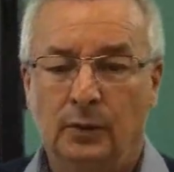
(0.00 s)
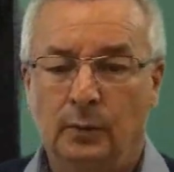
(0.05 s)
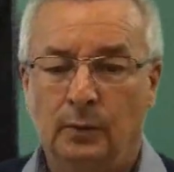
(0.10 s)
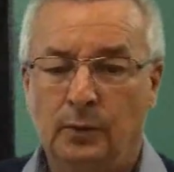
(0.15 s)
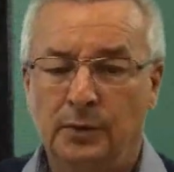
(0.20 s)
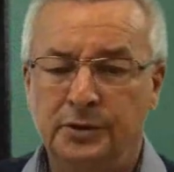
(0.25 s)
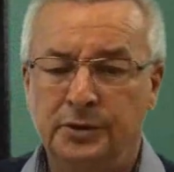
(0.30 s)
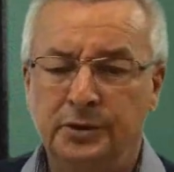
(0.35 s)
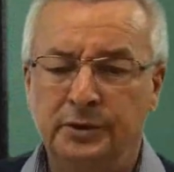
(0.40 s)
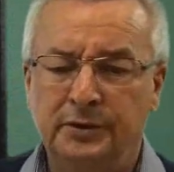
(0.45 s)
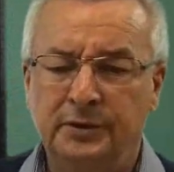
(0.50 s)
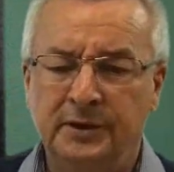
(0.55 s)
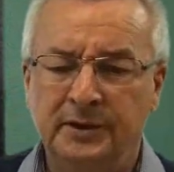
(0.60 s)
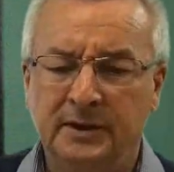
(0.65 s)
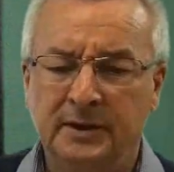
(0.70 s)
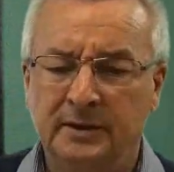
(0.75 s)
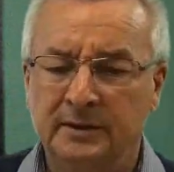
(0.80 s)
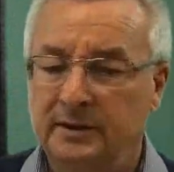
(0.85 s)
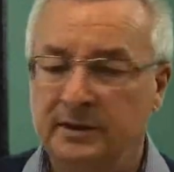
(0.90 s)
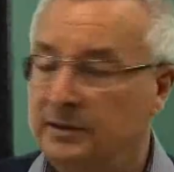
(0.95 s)
What do you think
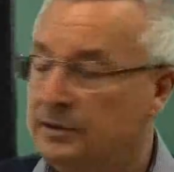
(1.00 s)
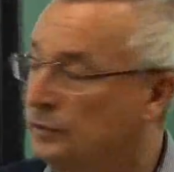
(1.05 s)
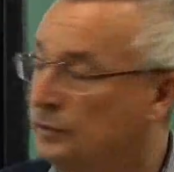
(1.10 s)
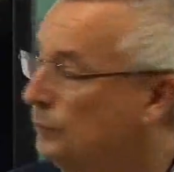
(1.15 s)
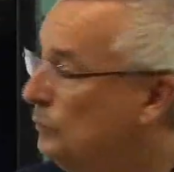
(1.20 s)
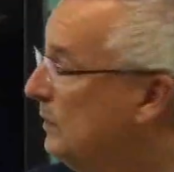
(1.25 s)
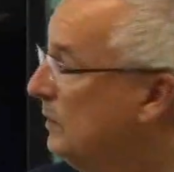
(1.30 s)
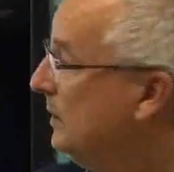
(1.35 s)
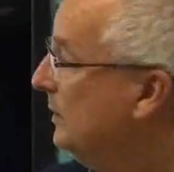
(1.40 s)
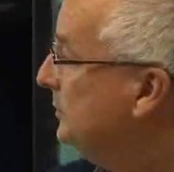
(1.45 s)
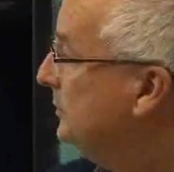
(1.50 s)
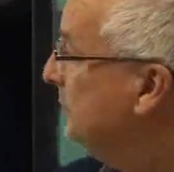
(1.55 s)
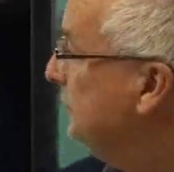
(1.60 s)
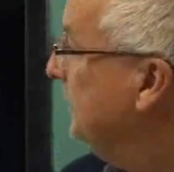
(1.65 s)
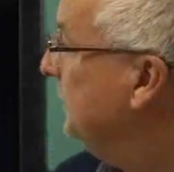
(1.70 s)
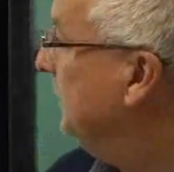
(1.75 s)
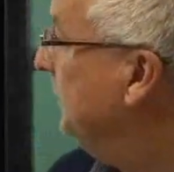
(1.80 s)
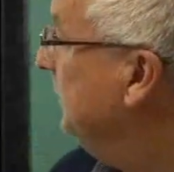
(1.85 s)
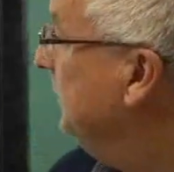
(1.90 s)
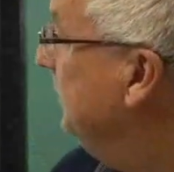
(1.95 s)
I need to wear
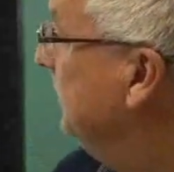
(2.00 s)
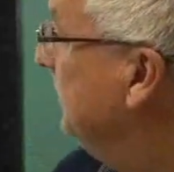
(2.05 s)
today?